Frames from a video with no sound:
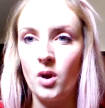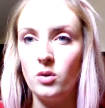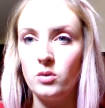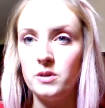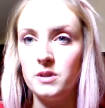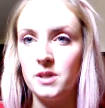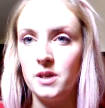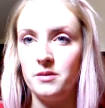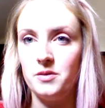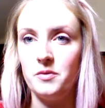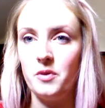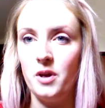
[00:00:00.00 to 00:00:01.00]
older
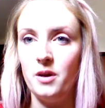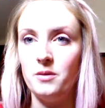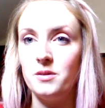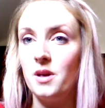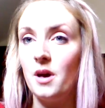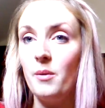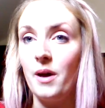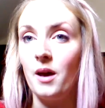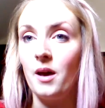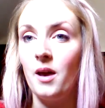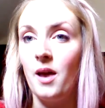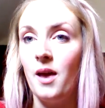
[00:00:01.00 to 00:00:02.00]
styles of clothes going,